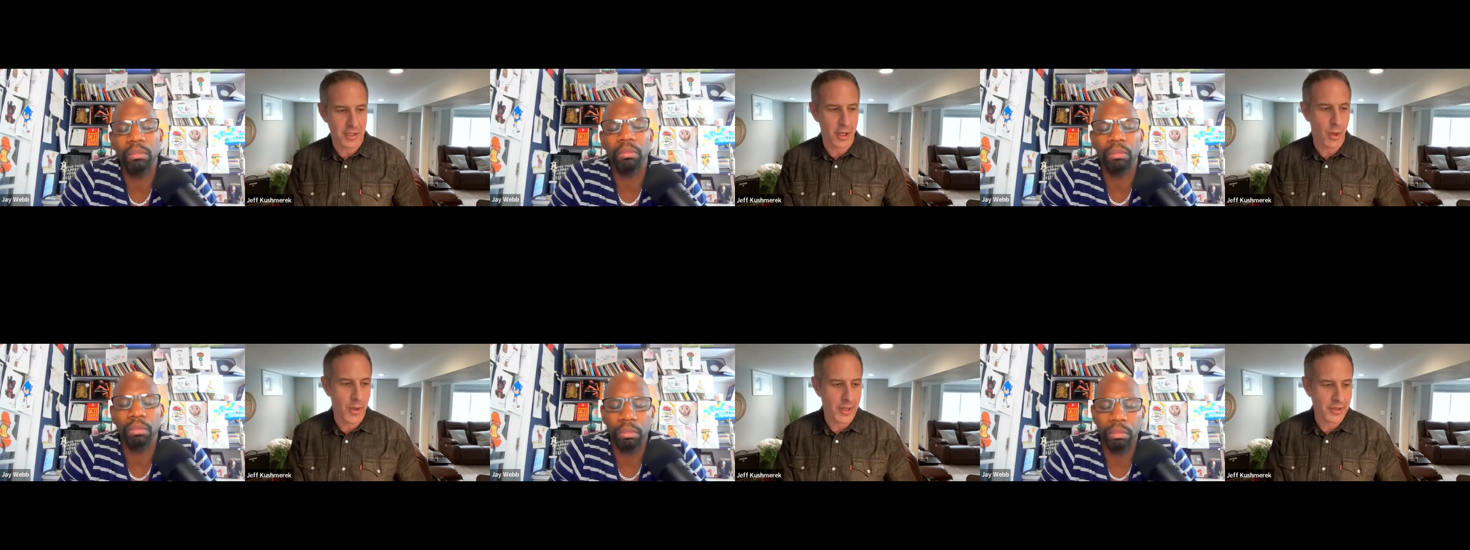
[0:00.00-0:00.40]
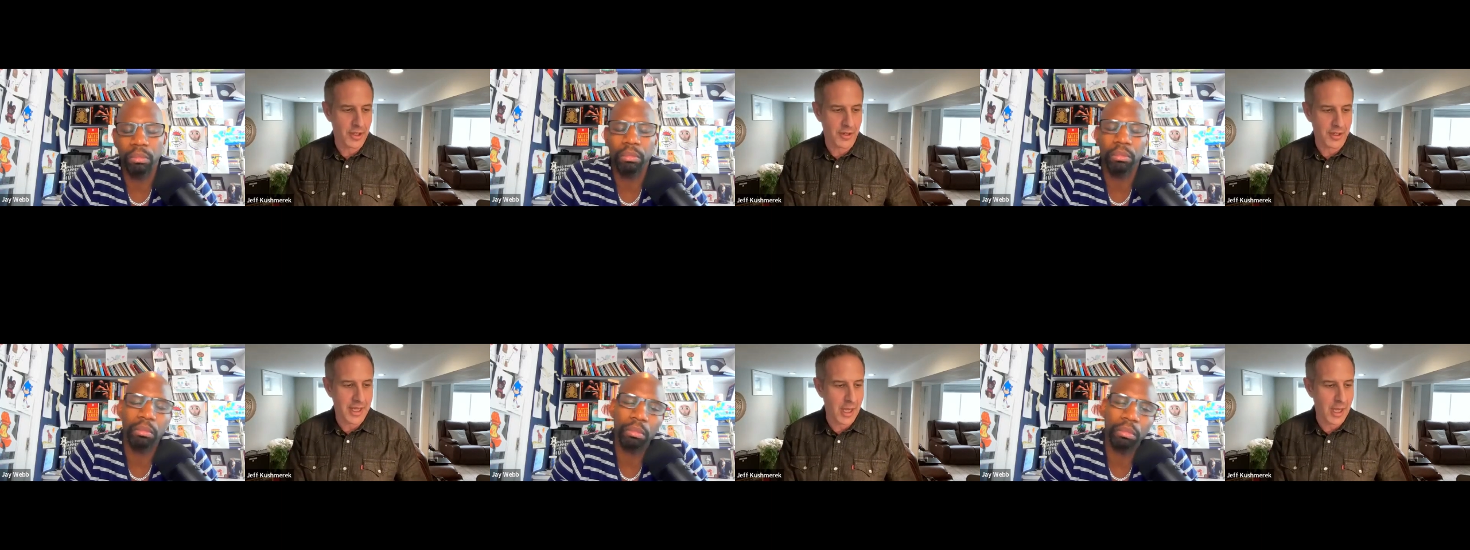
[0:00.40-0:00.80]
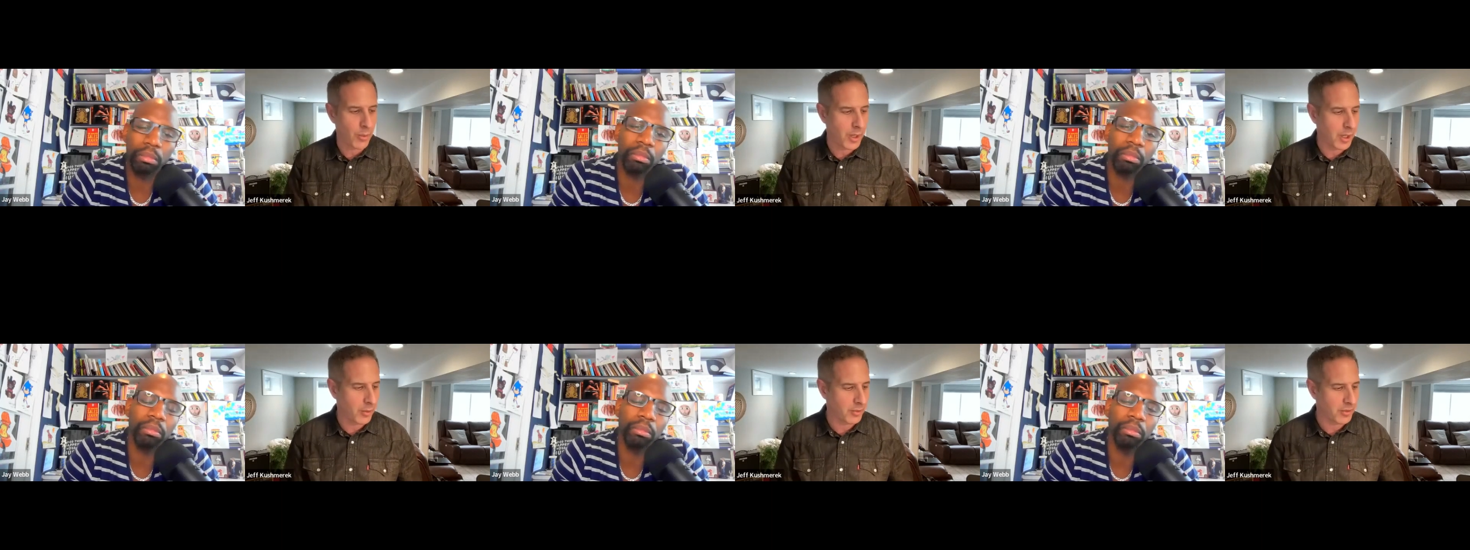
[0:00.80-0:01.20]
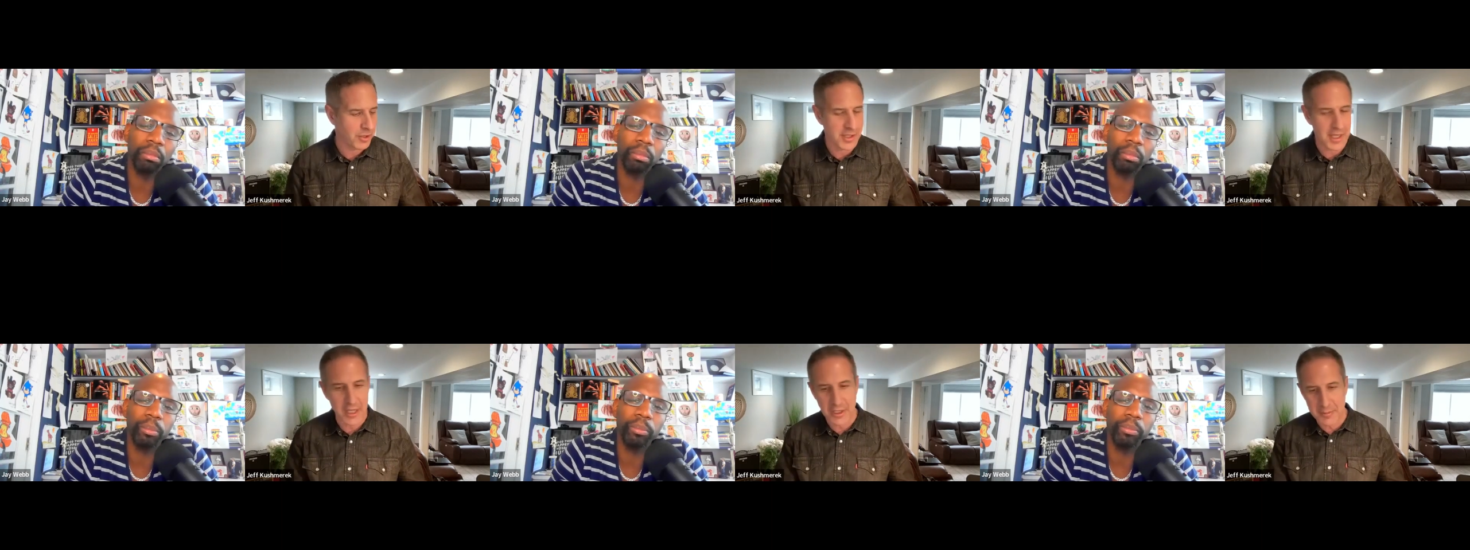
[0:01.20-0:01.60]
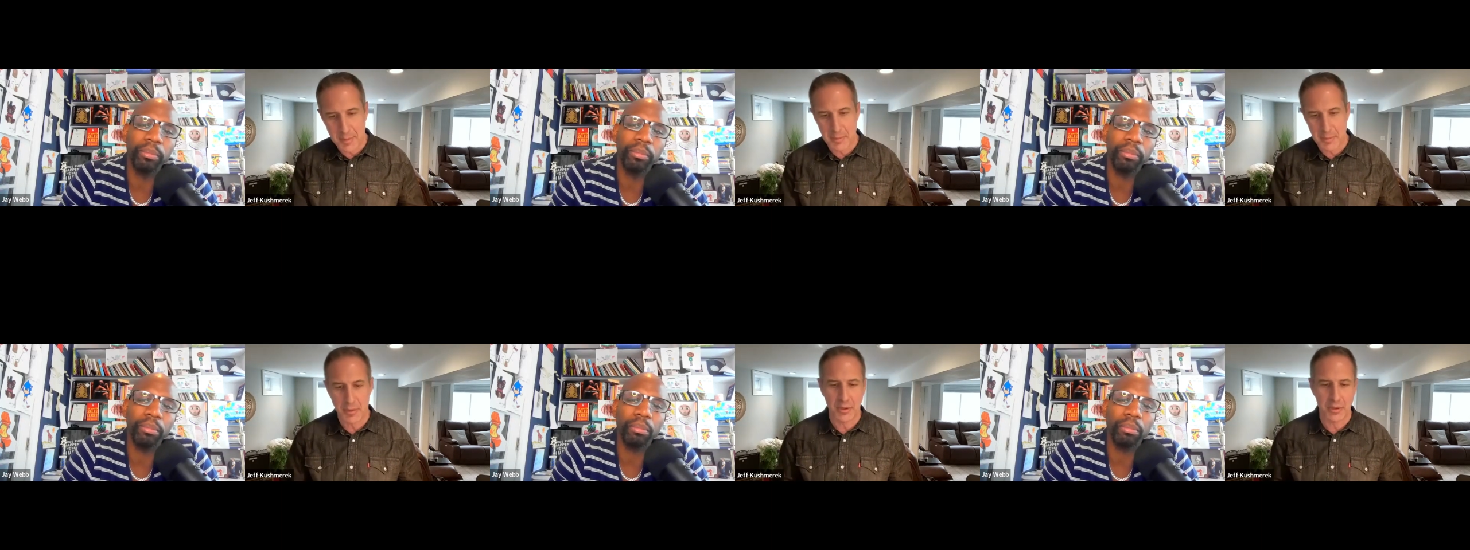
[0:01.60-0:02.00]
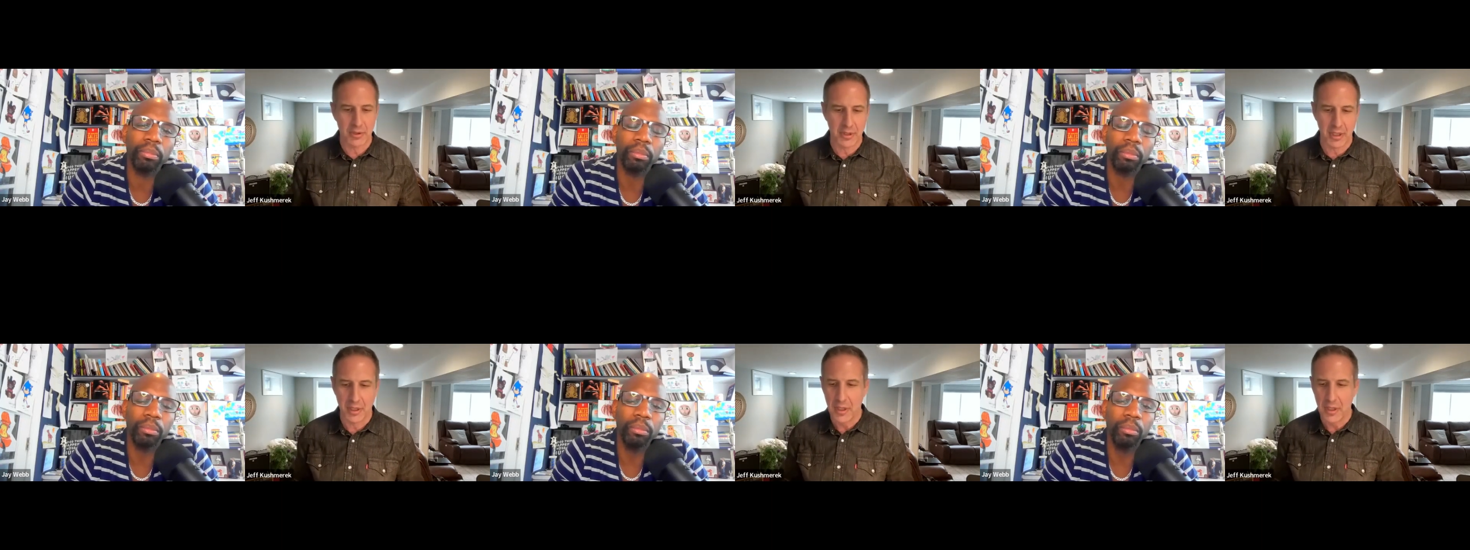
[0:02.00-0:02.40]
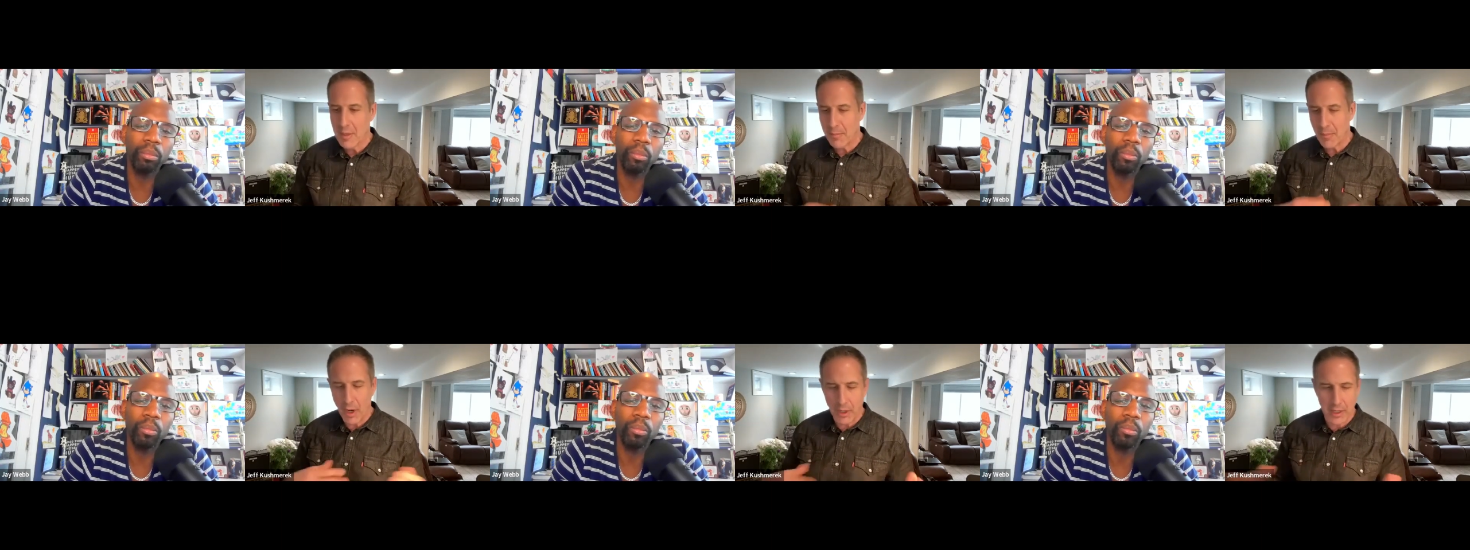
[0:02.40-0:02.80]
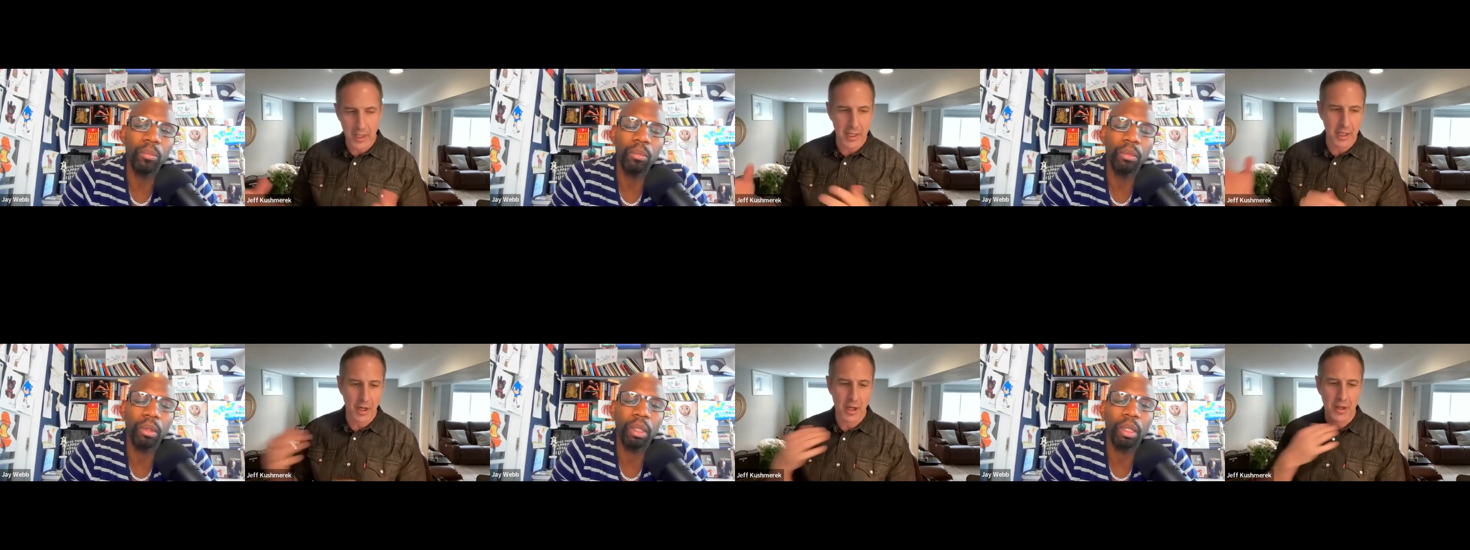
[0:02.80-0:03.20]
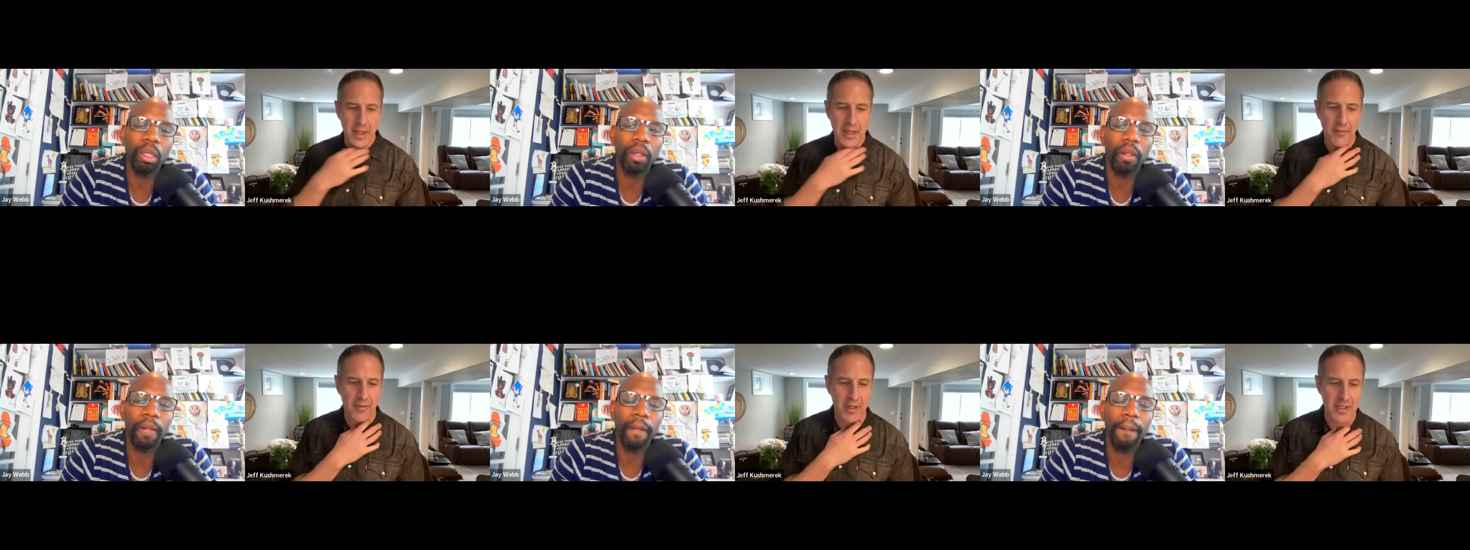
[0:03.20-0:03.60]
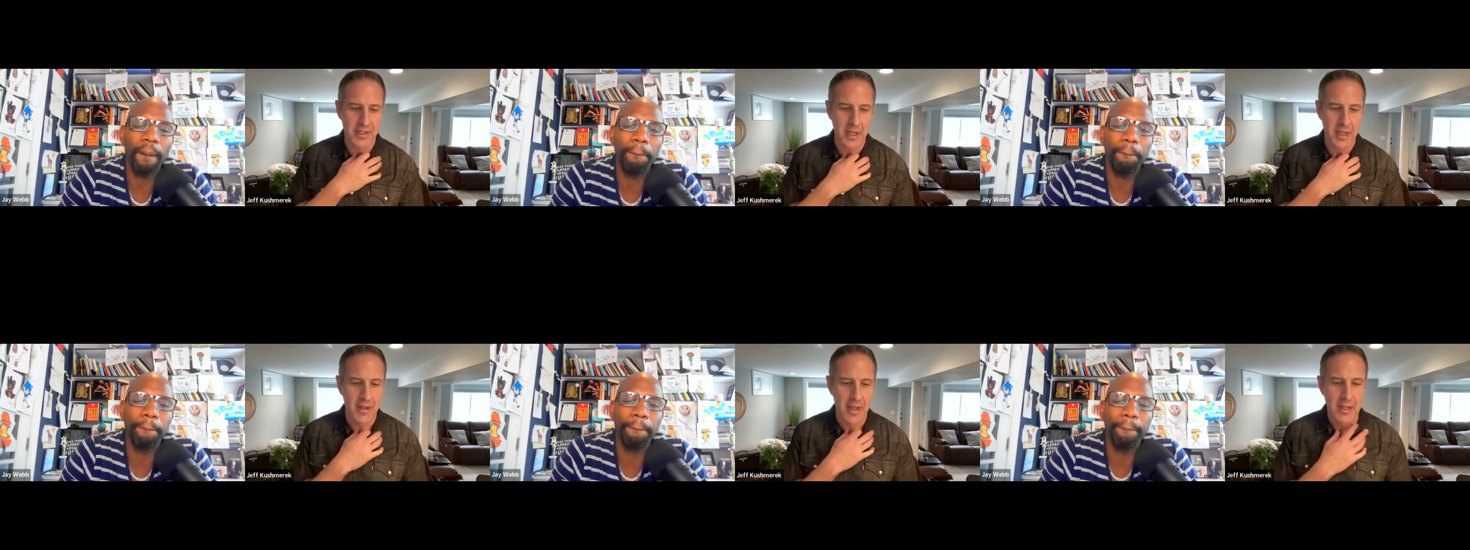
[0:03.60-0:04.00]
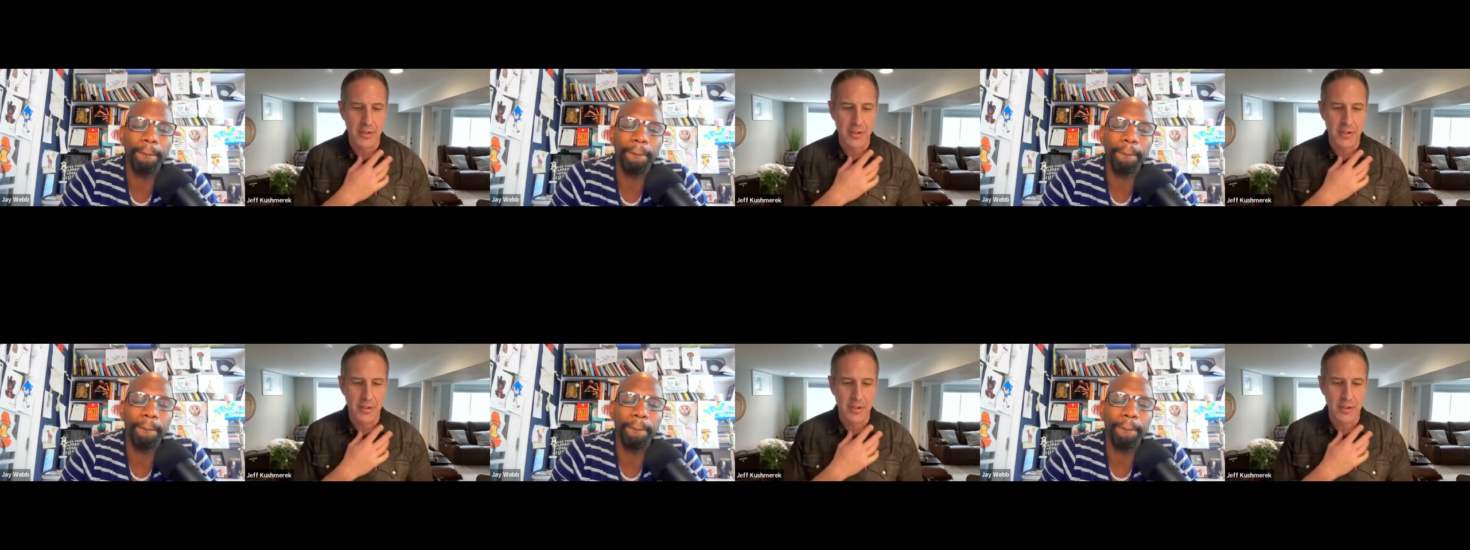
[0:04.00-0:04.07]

Speaker 1: to go out there and get one with your salespeople and the marketing and all that fun stuff.